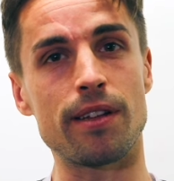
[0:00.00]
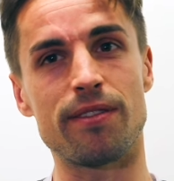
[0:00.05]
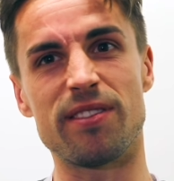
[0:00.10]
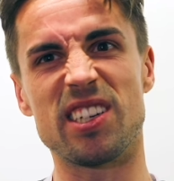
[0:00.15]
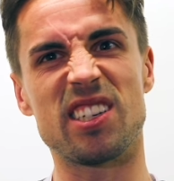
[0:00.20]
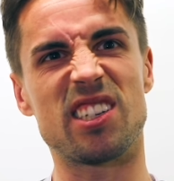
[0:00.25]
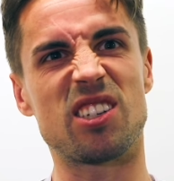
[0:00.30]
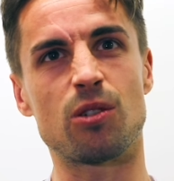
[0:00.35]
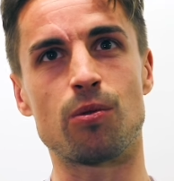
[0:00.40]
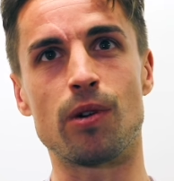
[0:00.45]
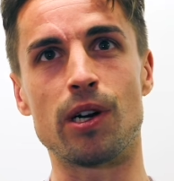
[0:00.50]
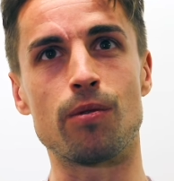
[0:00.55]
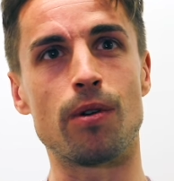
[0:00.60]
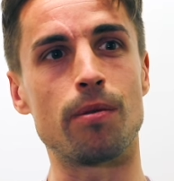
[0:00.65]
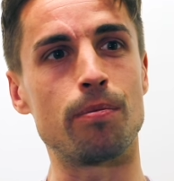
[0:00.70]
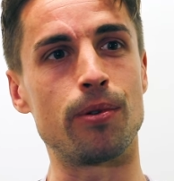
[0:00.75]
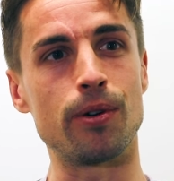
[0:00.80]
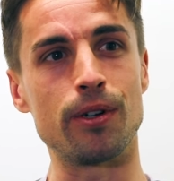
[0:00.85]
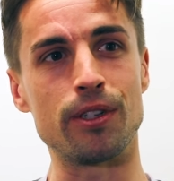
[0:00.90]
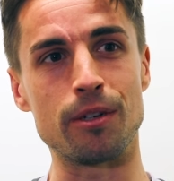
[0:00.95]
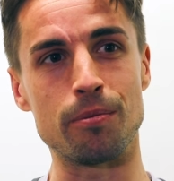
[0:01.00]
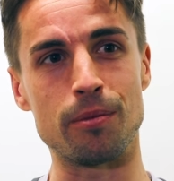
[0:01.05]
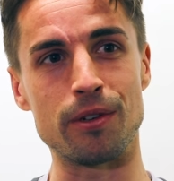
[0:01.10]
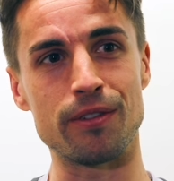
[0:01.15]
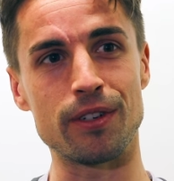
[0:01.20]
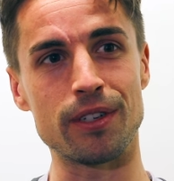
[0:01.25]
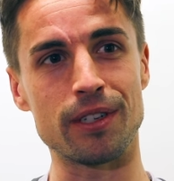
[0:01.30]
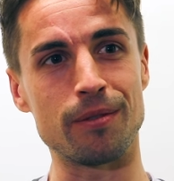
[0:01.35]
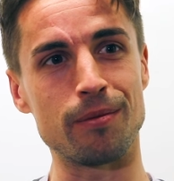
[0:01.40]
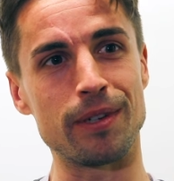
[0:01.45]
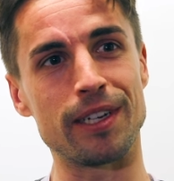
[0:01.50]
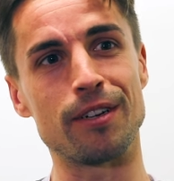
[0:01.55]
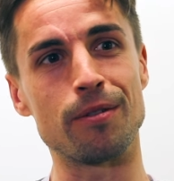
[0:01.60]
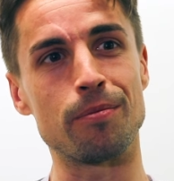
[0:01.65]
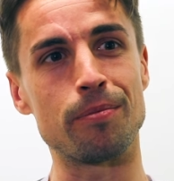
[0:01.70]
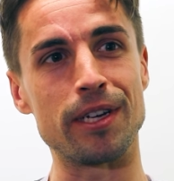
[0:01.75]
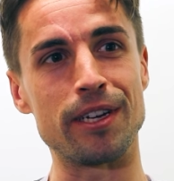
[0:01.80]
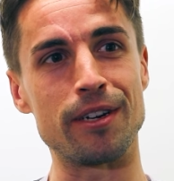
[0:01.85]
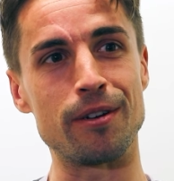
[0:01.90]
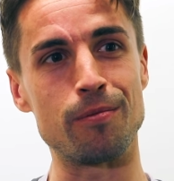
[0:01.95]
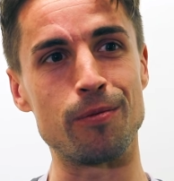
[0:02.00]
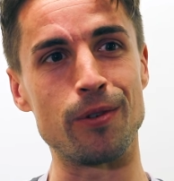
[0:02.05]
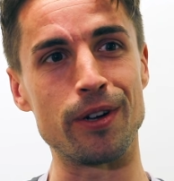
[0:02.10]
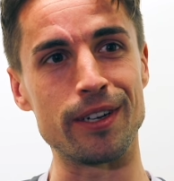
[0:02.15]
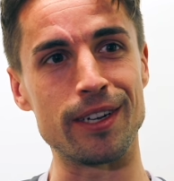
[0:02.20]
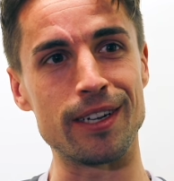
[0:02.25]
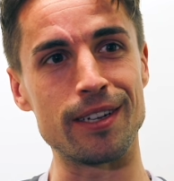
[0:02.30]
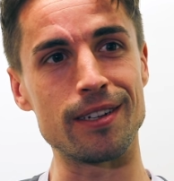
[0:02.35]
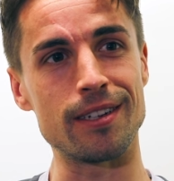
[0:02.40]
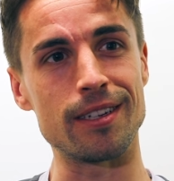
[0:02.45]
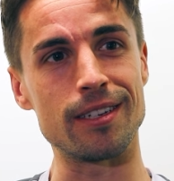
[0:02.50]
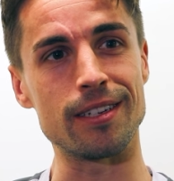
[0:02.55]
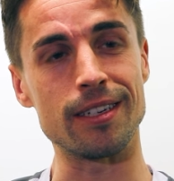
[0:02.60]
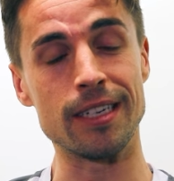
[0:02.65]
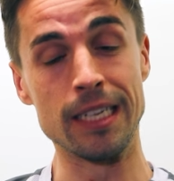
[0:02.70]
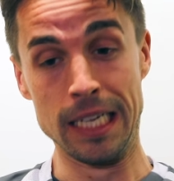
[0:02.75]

They finished 21 points above us, and we ended up beating them one 0 and